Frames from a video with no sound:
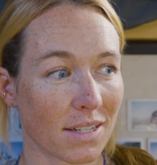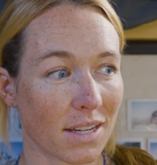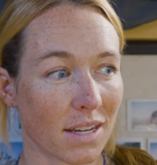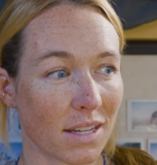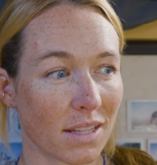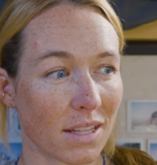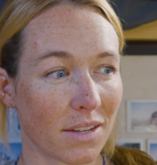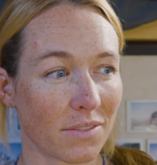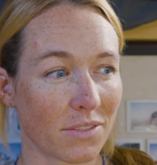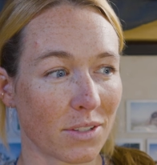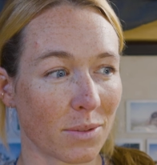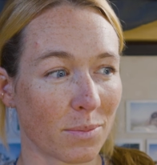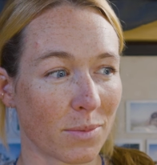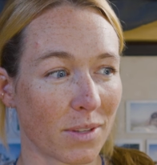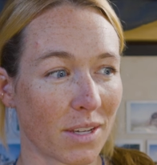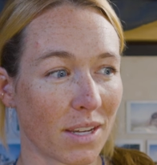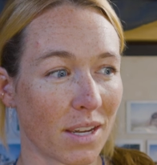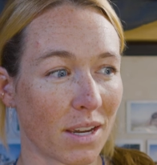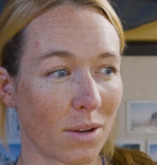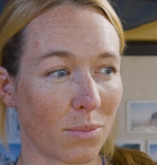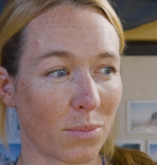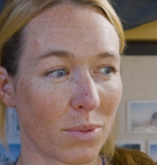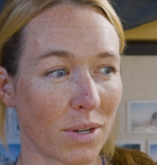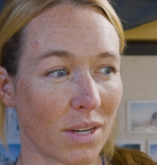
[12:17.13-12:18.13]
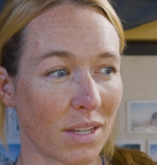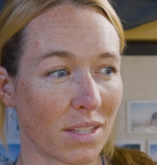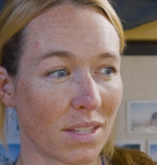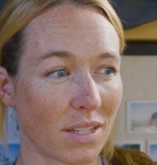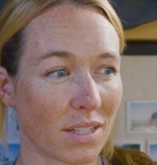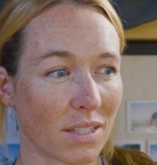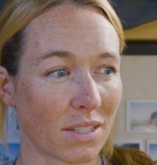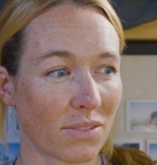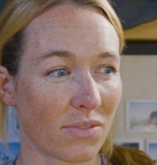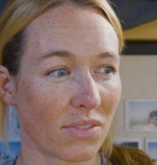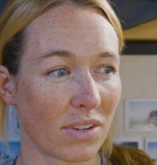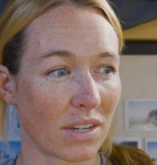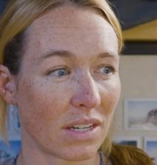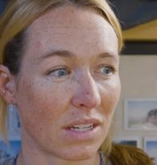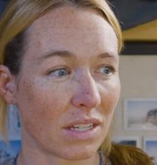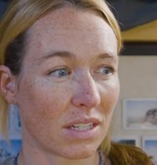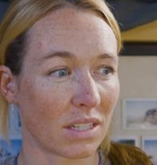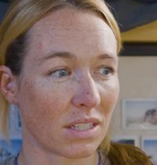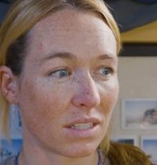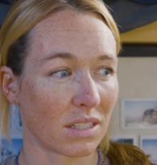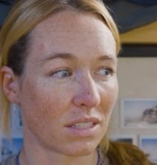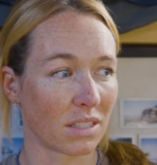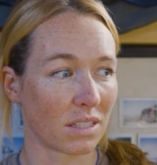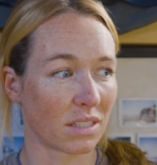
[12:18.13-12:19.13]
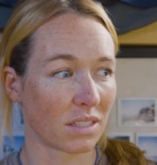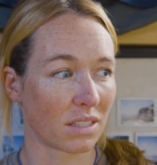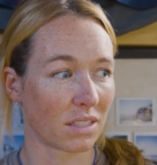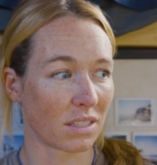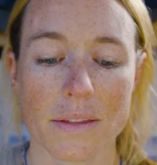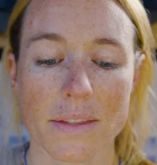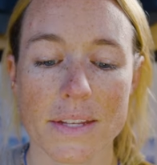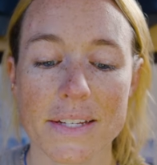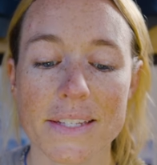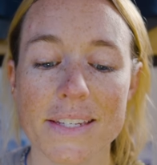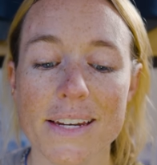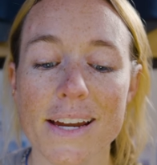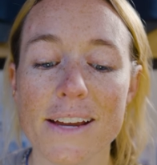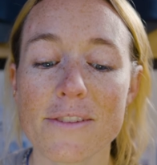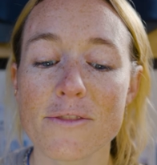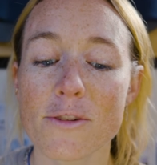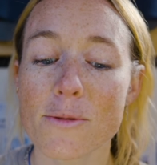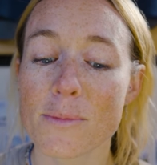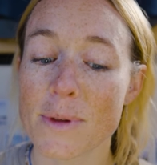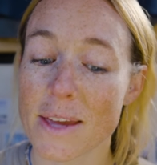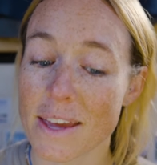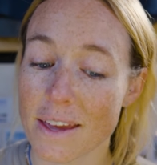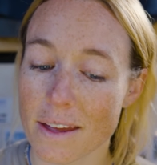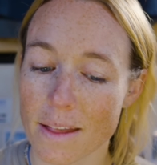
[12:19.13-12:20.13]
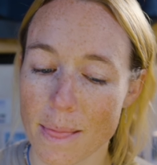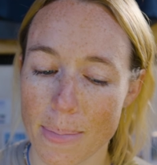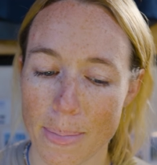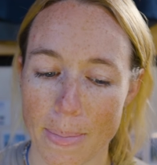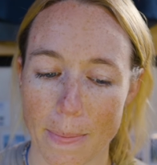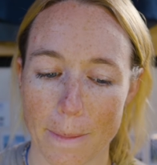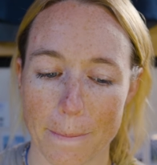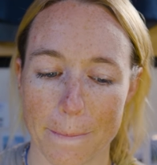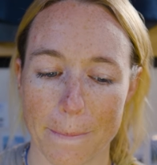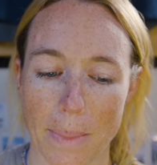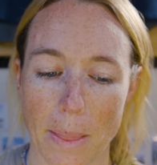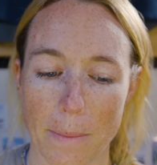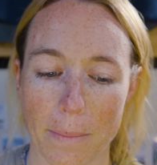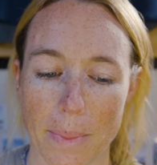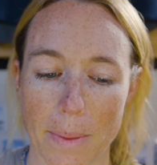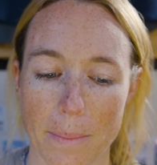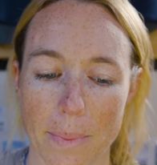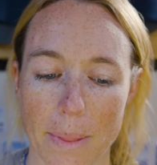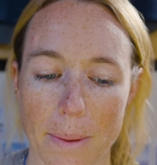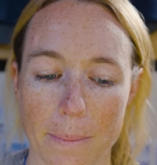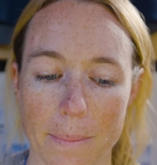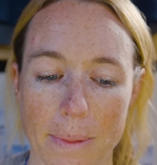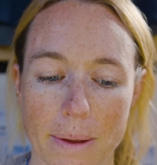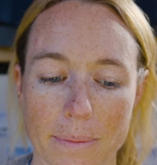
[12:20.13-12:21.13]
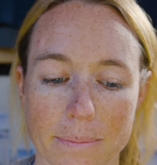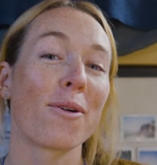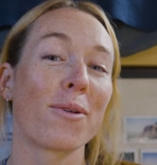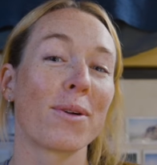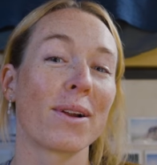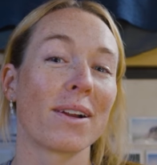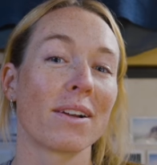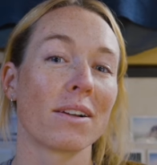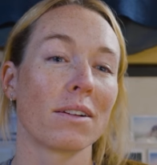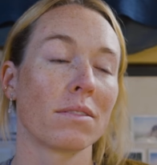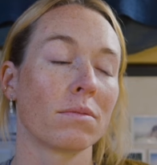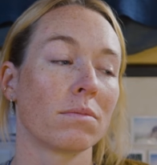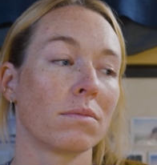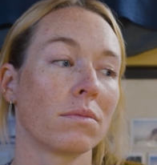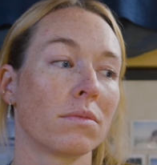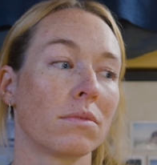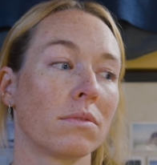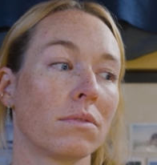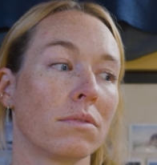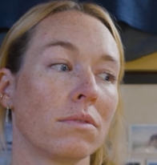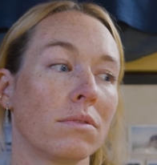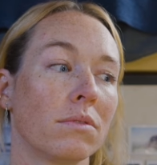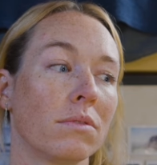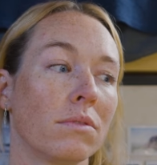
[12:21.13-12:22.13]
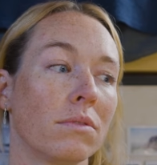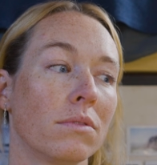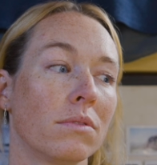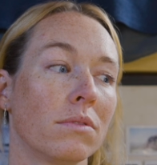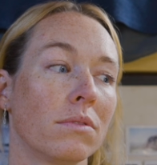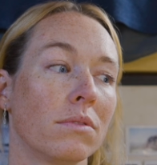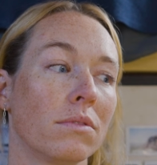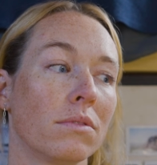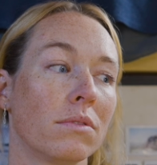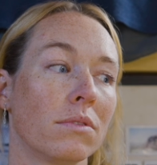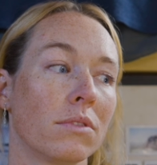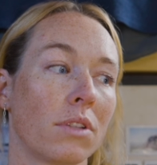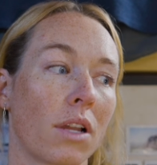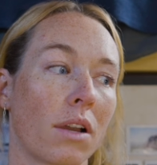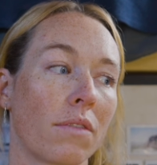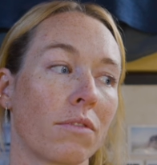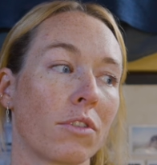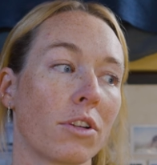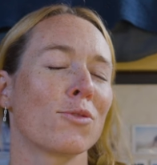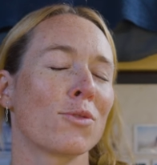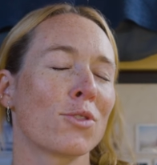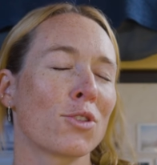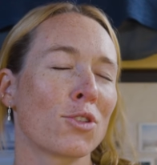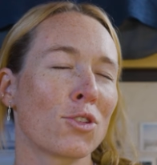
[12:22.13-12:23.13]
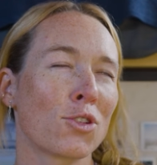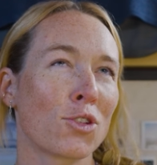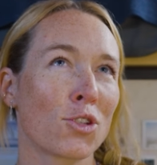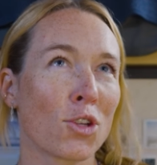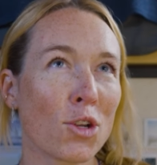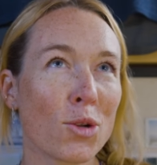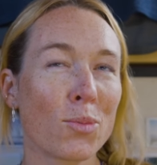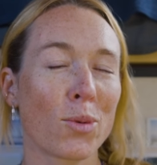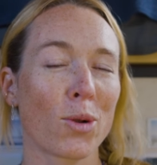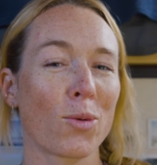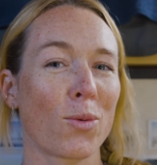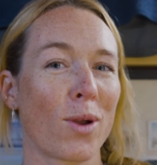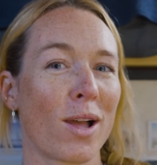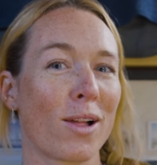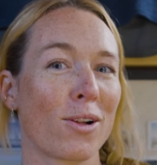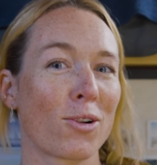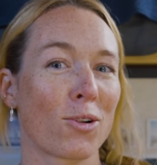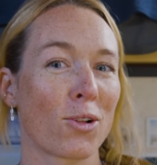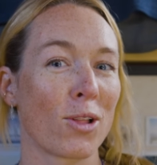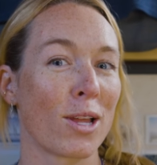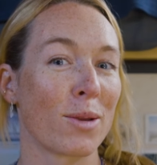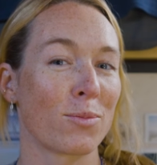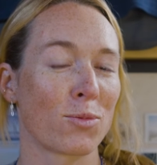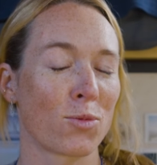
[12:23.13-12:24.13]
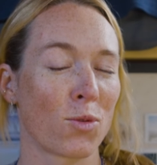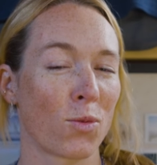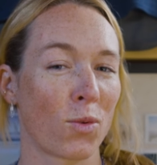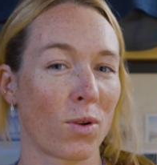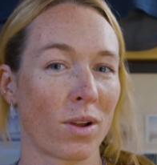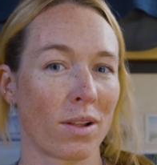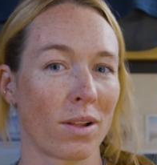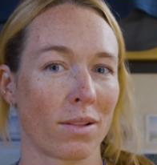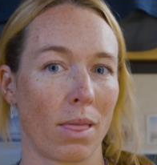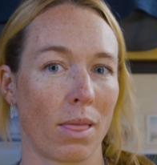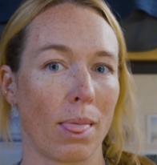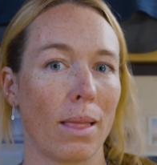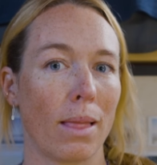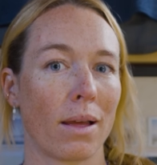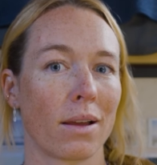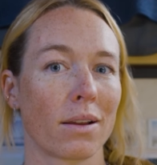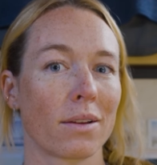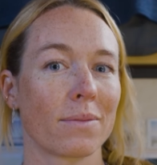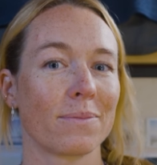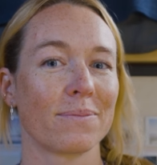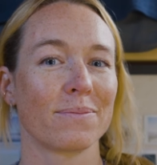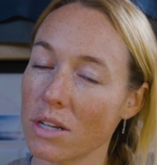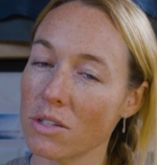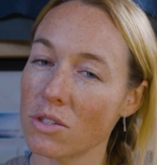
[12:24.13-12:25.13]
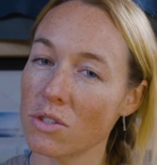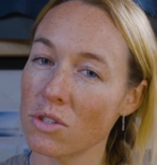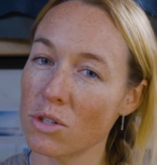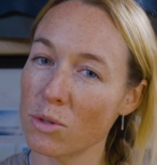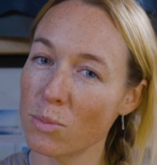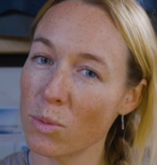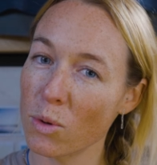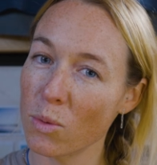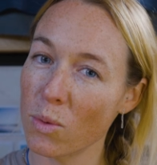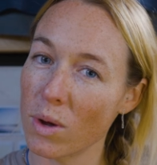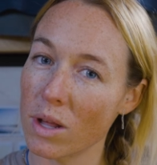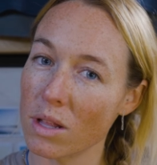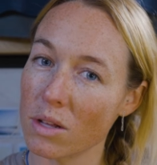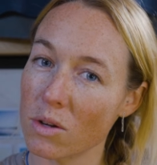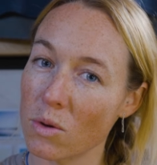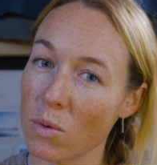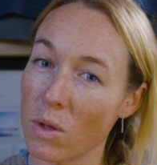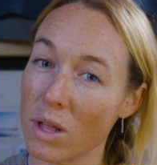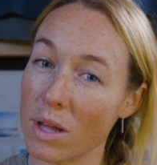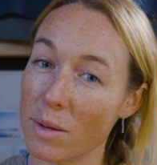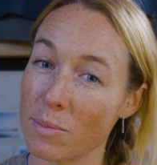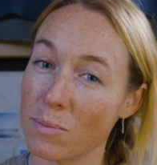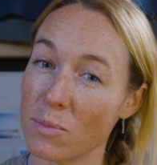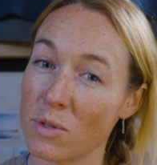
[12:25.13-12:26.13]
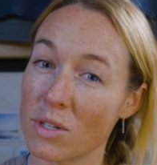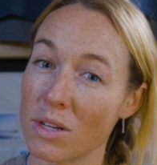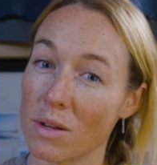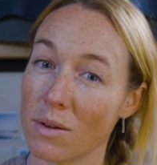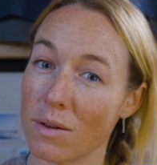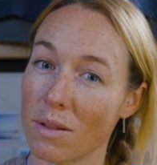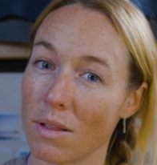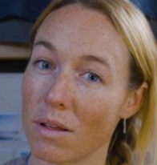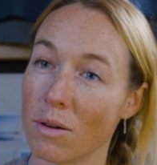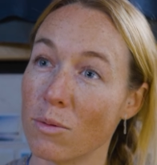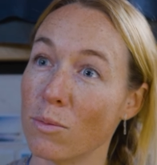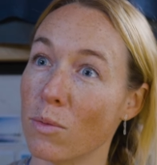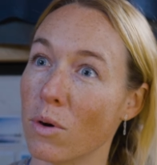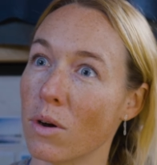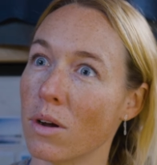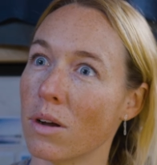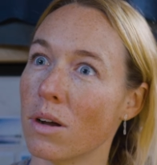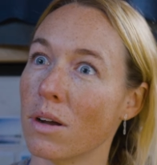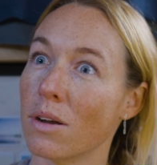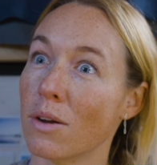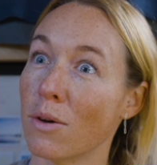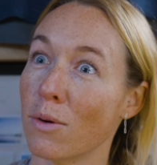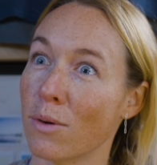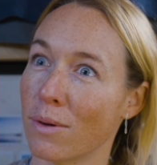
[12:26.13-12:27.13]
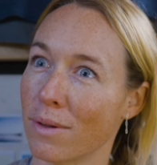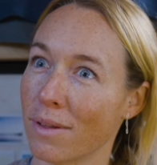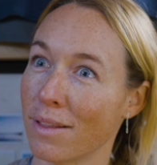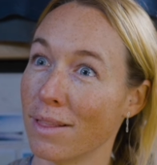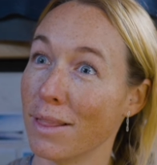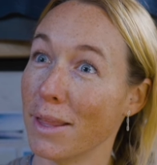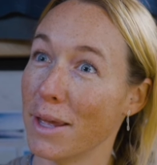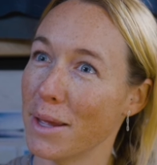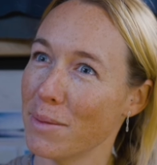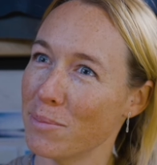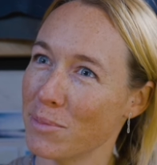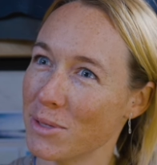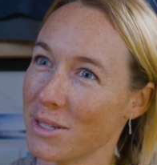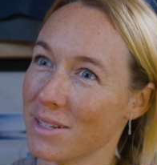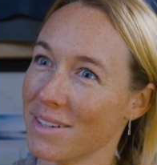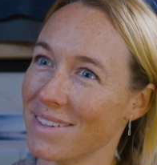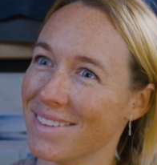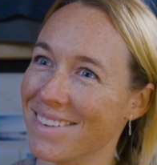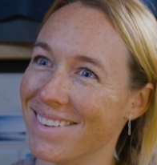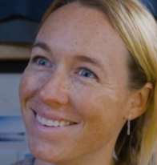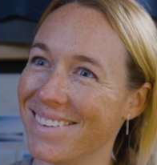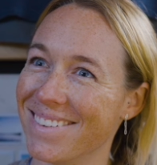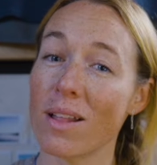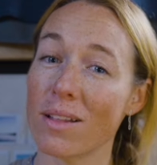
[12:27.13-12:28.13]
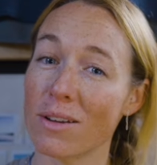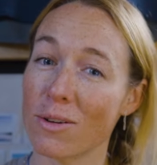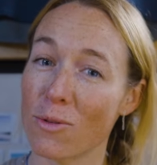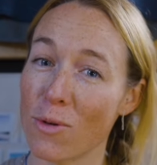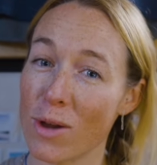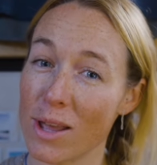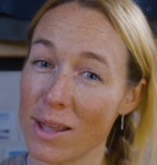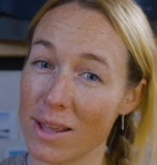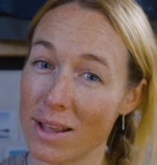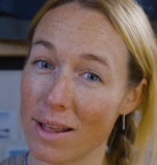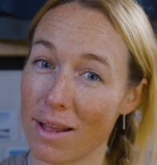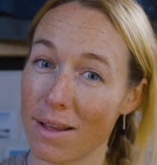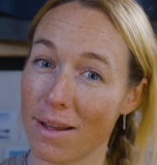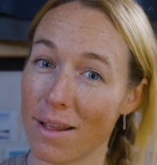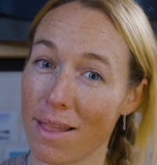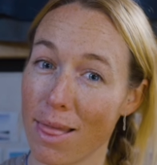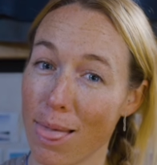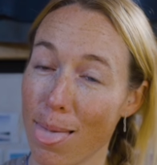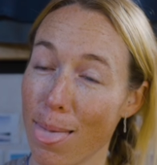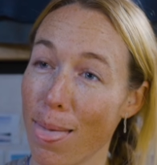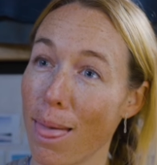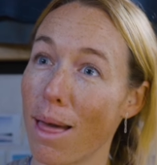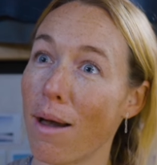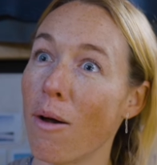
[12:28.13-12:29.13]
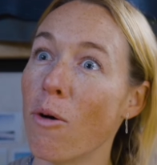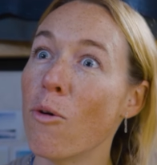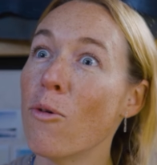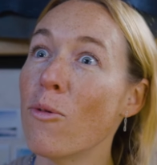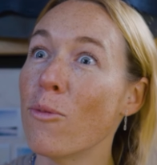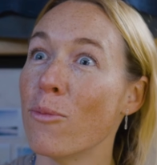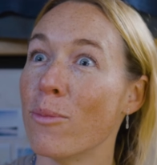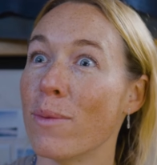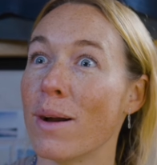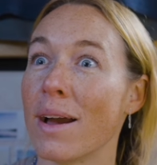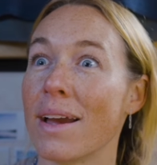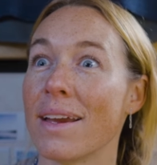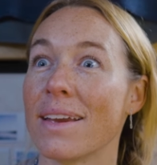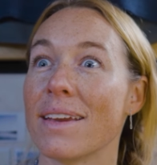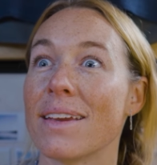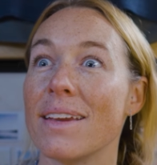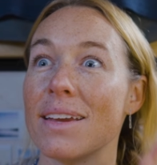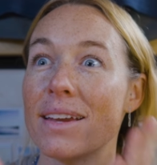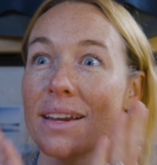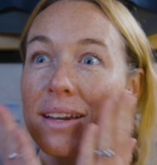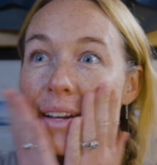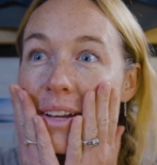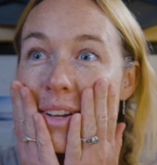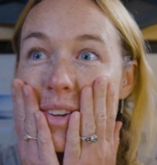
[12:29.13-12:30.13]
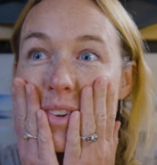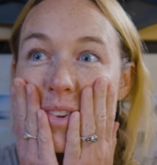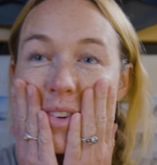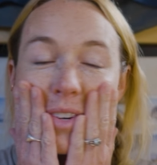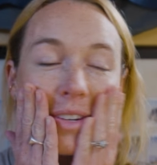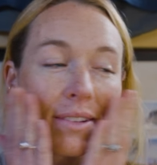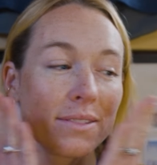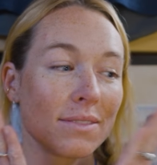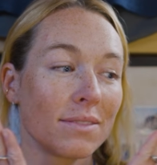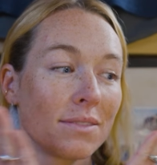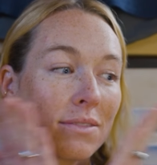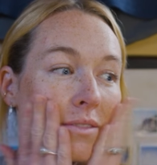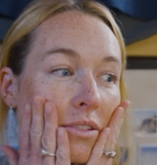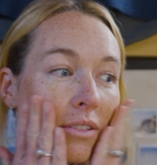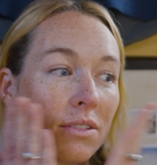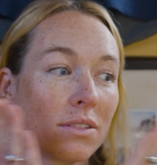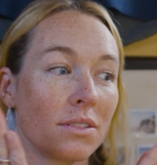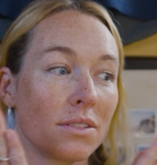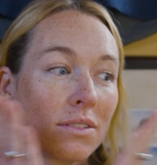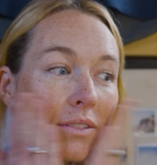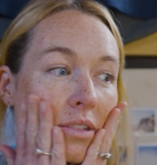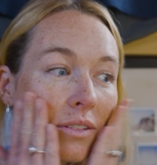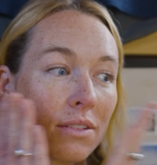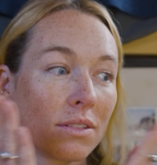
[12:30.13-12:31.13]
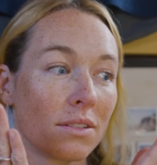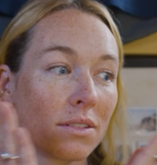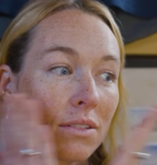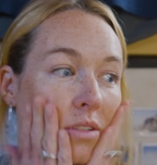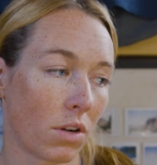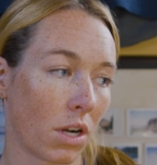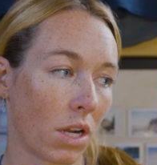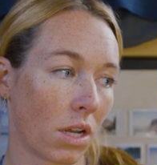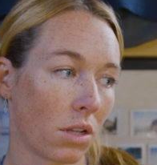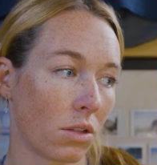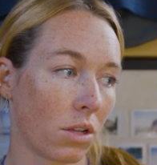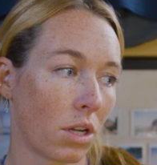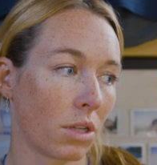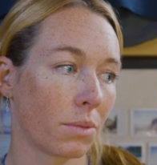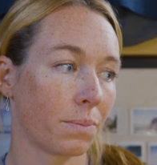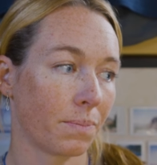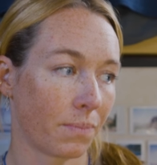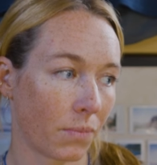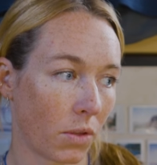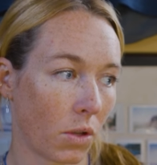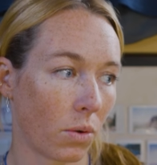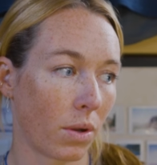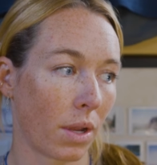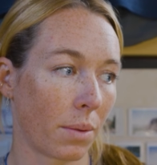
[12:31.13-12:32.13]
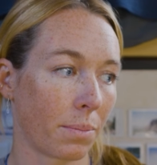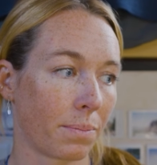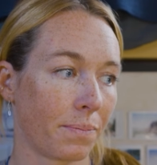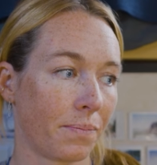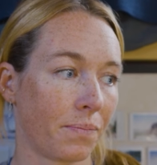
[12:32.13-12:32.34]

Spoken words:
I left something out, but I think it's fine. This type of not super well equipped. Look, not super well equipped. Well equipped. Oh my god. For how long? Okay.